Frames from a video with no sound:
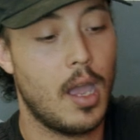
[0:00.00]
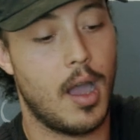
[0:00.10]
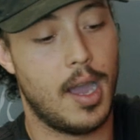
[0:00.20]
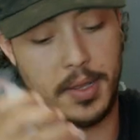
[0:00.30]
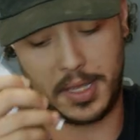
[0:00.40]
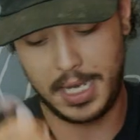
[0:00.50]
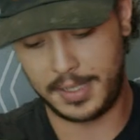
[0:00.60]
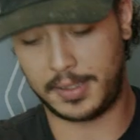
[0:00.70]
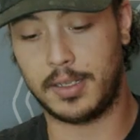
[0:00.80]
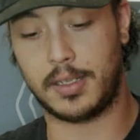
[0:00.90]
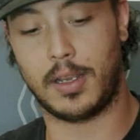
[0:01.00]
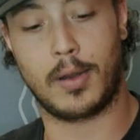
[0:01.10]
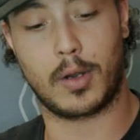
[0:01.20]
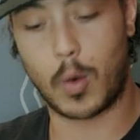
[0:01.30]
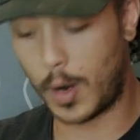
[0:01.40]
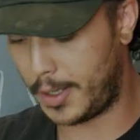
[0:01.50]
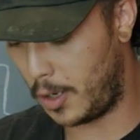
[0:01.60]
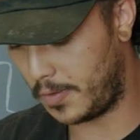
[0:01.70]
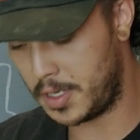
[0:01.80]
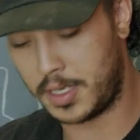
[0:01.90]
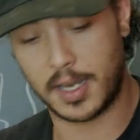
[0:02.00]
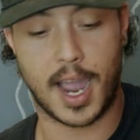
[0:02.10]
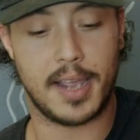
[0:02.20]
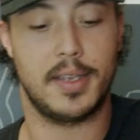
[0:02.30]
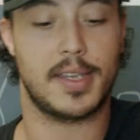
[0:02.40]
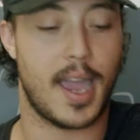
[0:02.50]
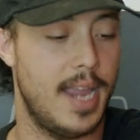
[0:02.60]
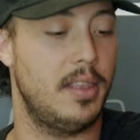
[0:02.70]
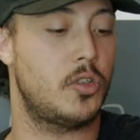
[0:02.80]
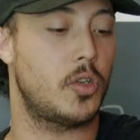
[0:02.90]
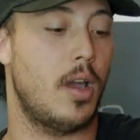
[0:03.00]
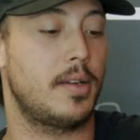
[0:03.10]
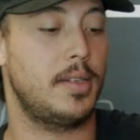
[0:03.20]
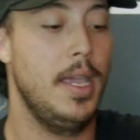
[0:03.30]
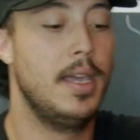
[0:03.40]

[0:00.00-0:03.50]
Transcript: On these, since they're coilovers and eyelet to eyelet shocks,